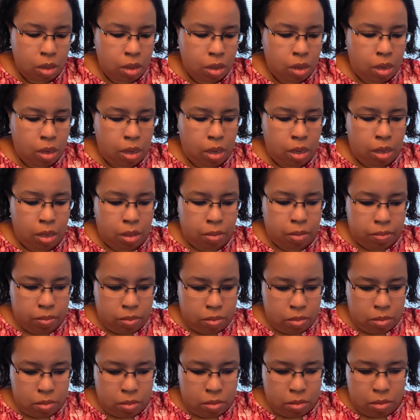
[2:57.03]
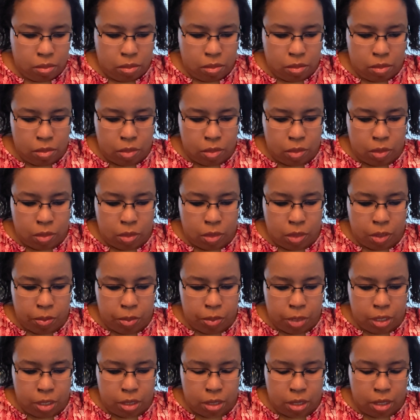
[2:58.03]
Let
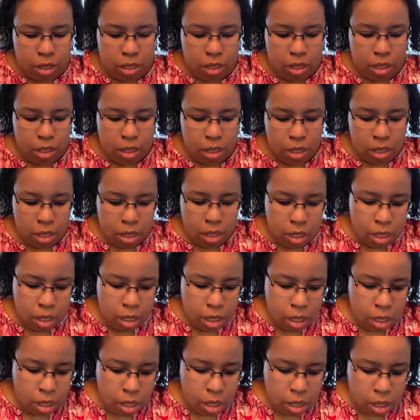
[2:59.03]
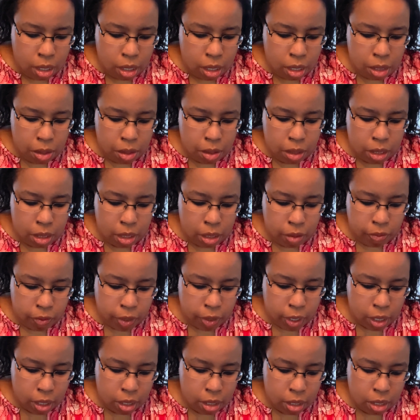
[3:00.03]
me see. Let me see if
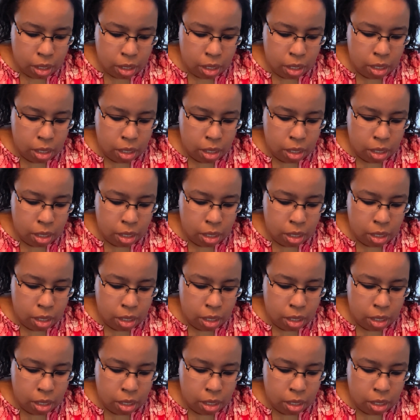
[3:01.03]
I can.